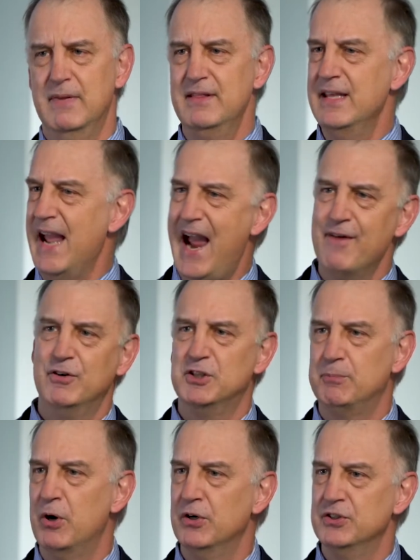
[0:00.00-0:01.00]
the average
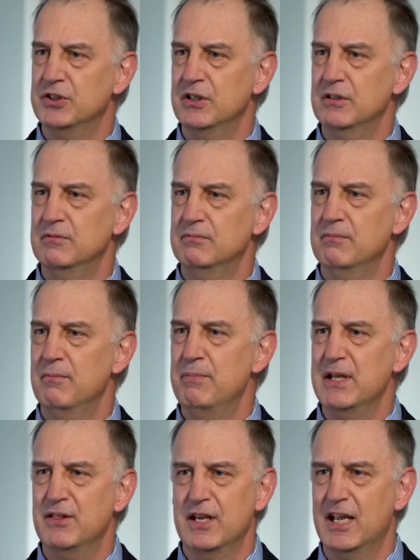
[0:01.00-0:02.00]
person
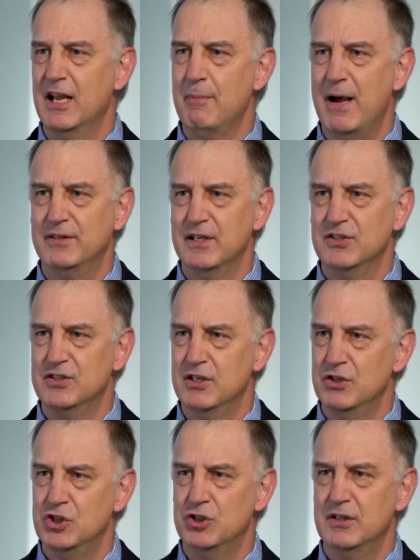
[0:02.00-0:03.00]
be thinking about this,
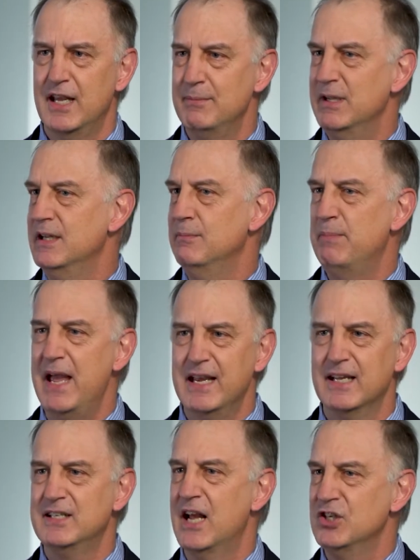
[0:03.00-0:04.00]
and should they be paying
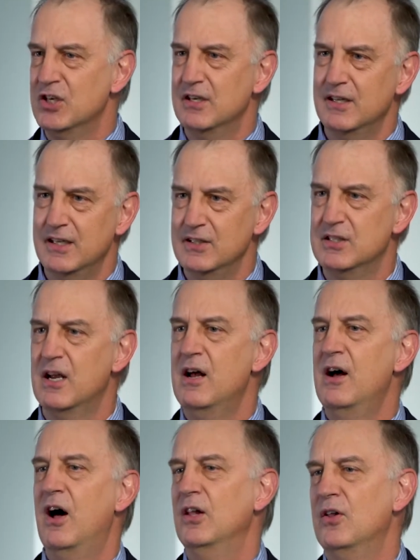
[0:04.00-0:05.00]
attention to these
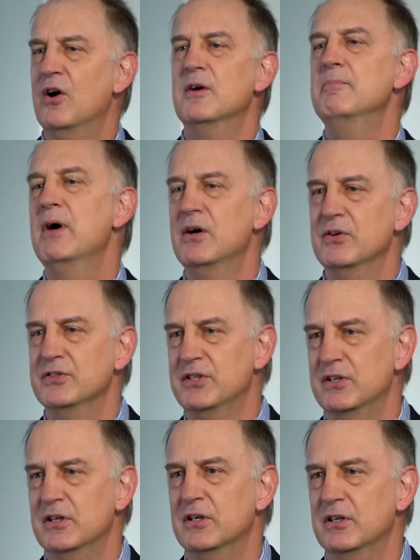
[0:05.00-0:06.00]
alarm bells that
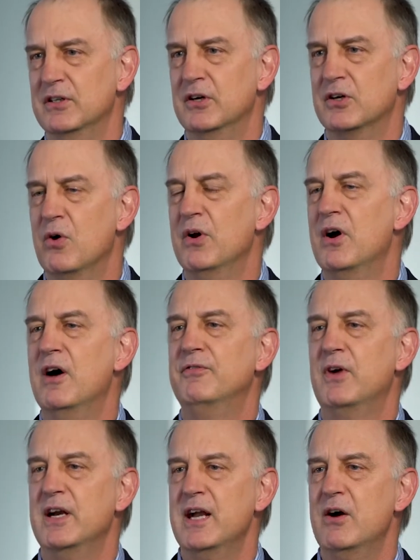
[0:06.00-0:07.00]
are going off
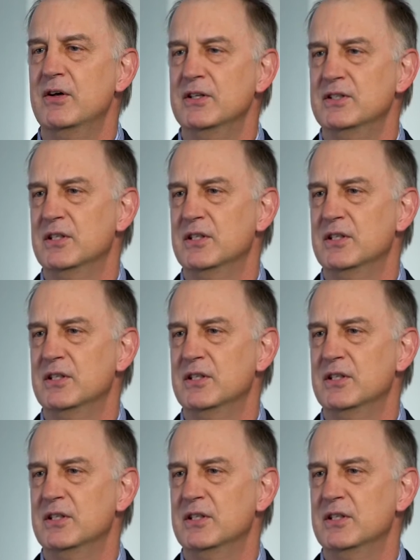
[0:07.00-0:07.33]
right now on this